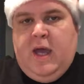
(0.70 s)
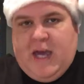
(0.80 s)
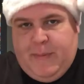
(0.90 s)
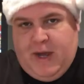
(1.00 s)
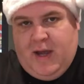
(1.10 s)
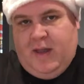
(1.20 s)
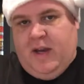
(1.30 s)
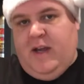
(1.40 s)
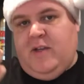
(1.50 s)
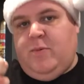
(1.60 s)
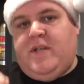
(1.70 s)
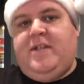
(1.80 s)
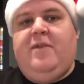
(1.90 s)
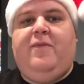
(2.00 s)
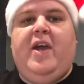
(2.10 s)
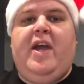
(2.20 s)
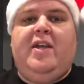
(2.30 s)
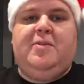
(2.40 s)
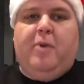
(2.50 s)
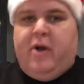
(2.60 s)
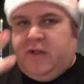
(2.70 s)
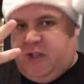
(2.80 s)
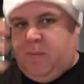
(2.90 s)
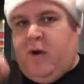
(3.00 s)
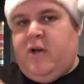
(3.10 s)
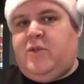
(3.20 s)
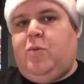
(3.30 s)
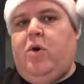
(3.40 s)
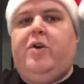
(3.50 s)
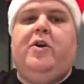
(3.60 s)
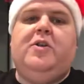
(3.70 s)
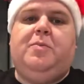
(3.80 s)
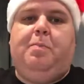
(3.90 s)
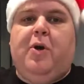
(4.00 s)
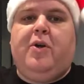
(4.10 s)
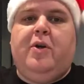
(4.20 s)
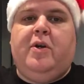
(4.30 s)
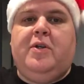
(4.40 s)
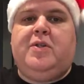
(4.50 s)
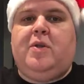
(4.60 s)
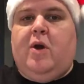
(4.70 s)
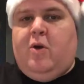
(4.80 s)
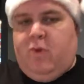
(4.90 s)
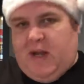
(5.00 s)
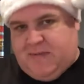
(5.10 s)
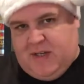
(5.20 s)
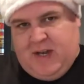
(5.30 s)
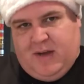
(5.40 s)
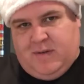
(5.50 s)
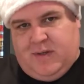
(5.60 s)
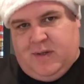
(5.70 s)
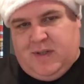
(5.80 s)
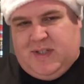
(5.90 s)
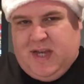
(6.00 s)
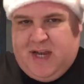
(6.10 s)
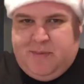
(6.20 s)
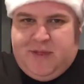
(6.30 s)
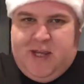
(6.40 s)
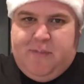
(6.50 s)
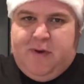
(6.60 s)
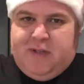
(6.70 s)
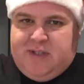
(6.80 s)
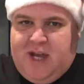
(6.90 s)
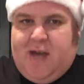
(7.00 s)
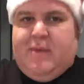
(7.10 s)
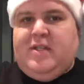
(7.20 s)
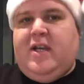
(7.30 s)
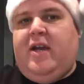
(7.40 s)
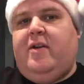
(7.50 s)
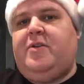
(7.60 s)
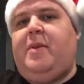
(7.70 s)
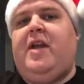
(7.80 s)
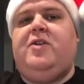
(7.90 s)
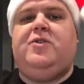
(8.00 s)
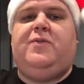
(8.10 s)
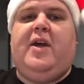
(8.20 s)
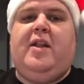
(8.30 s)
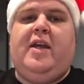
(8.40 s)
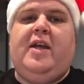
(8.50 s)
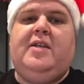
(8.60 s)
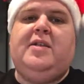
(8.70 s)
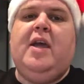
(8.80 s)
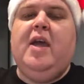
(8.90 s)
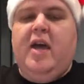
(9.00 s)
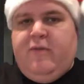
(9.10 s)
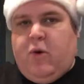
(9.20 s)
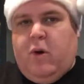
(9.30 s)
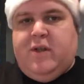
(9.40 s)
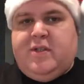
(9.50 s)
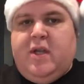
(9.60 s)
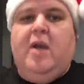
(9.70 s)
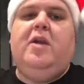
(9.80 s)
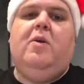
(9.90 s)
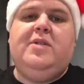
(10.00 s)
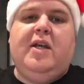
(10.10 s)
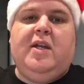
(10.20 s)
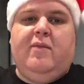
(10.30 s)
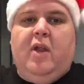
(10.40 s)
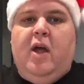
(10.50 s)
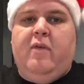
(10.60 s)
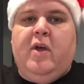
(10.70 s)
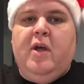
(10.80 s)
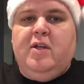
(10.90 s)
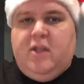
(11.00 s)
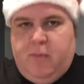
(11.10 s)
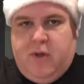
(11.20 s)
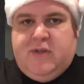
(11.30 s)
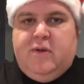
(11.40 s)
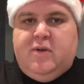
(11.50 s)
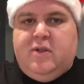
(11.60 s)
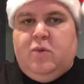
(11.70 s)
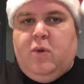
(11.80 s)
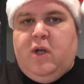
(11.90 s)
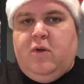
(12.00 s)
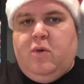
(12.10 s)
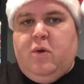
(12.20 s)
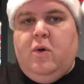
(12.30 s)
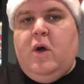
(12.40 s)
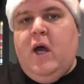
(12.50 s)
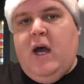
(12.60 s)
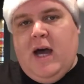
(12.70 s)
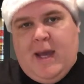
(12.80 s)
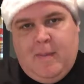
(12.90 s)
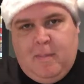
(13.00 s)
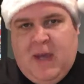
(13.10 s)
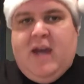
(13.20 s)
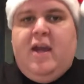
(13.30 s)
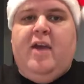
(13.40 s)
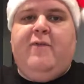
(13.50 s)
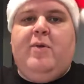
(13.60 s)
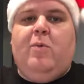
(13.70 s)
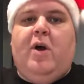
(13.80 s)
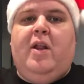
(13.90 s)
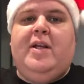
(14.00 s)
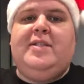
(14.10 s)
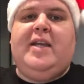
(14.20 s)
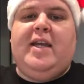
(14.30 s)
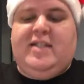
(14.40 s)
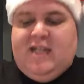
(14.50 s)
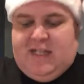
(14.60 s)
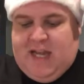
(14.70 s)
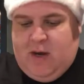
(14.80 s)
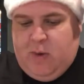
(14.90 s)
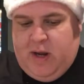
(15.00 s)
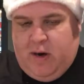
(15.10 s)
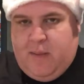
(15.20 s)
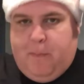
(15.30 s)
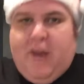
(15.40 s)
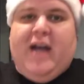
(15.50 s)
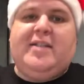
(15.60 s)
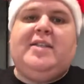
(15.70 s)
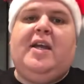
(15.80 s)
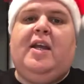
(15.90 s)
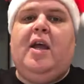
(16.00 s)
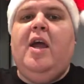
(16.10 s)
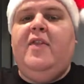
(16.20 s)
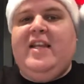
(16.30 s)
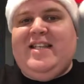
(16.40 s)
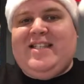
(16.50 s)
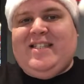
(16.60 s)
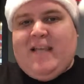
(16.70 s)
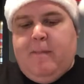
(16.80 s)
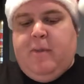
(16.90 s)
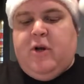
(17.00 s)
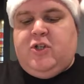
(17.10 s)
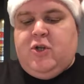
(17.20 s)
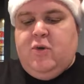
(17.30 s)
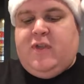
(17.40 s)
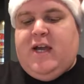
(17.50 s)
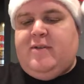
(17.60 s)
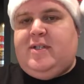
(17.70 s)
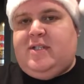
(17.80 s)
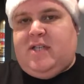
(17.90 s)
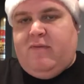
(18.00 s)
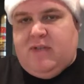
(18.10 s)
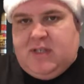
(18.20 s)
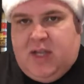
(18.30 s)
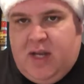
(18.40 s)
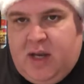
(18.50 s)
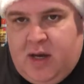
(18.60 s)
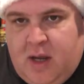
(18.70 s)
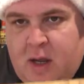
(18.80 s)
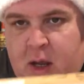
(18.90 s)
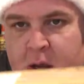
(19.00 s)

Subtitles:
Happy holidays, wrestling fans, marks, workers, bookers, refs, announcers, timekeepers, commentators, managers, valets, and of course, you always got to give love to the boys and girls in the ring crew. I am Matt Effin Wallace, and today we are unboxing the December 2017